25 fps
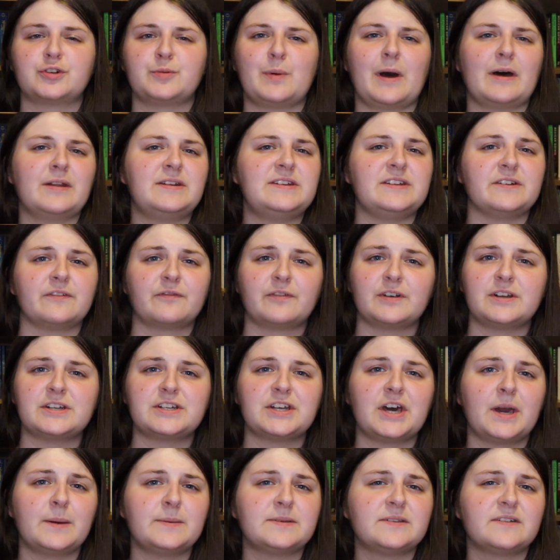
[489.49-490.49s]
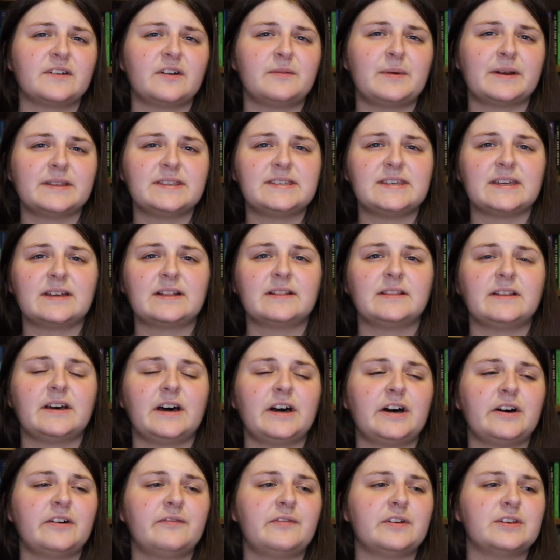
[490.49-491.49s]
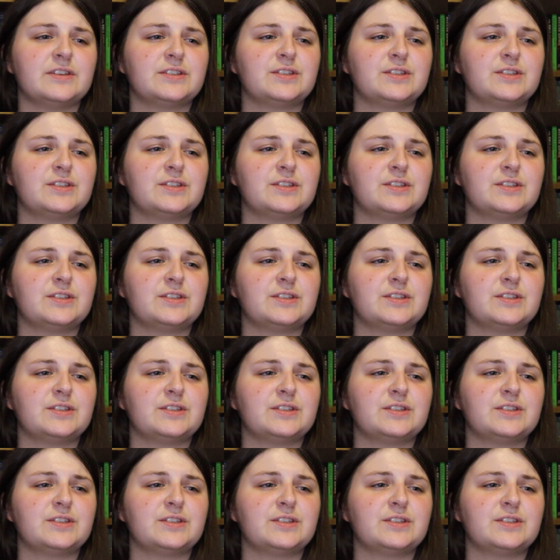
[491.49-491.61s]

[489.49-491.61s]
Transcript: about different types of romantic love.